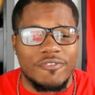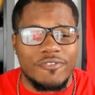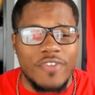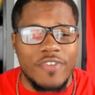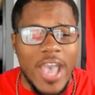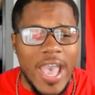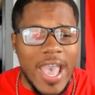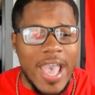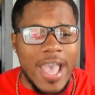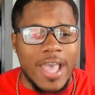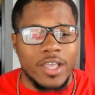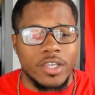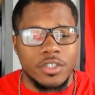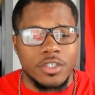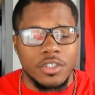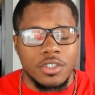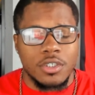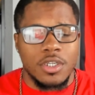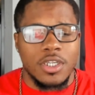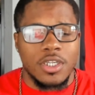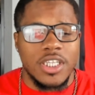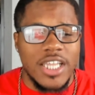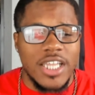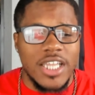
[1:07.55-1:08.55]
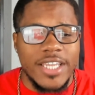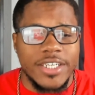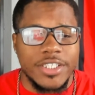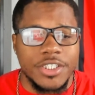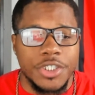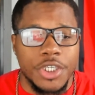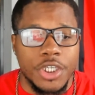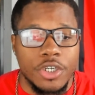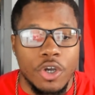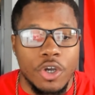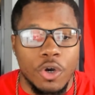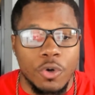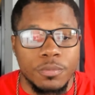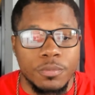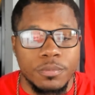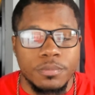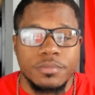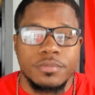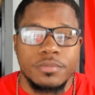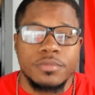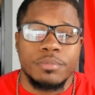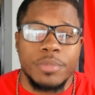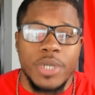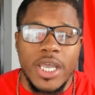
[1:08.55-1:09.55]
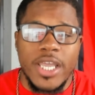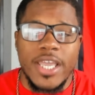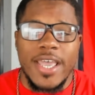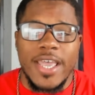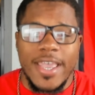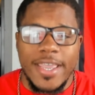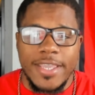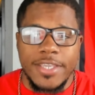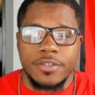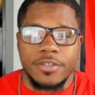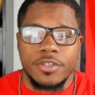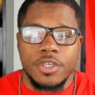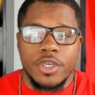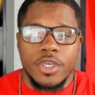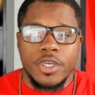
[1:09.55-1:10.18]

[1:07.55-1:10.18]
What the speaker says: fire, letting you know. But hey,